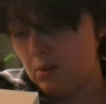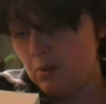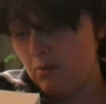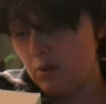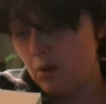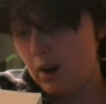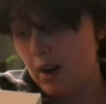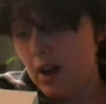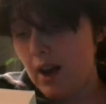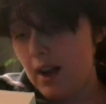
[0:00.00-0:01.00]
to root
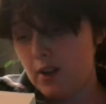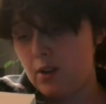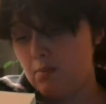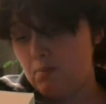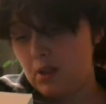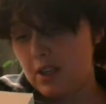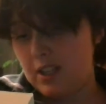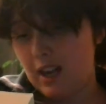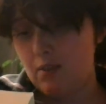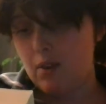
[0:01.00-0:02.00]
for. I couldn't put
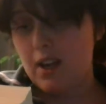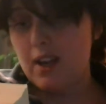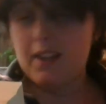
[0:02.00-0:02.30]
it down.